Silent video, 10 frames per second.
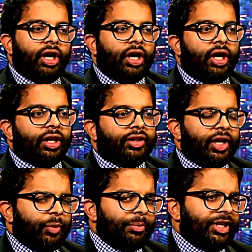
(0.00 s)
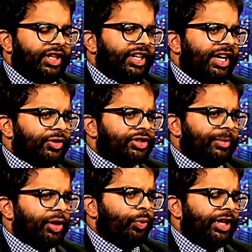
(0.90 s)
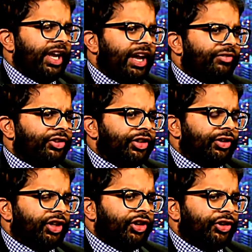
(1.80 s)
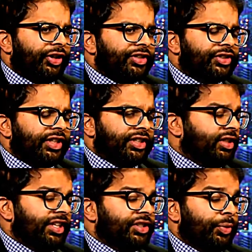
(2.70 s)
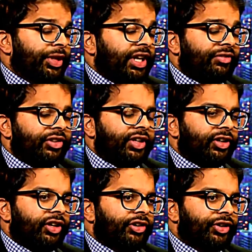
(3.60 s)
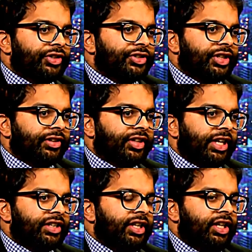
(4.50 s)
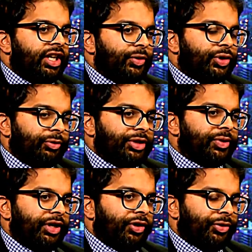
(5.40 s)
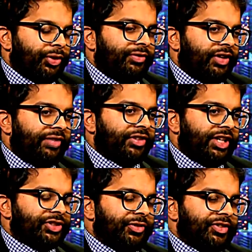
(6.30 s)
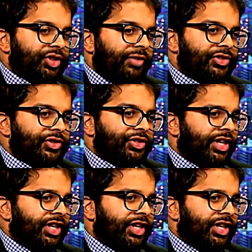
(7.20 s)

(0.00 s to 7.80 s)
The NYPD announced about a week after the Eric Garner incident, less than a week after the Eric Garner incident, that it was going to retrain all 35,000 of its officers.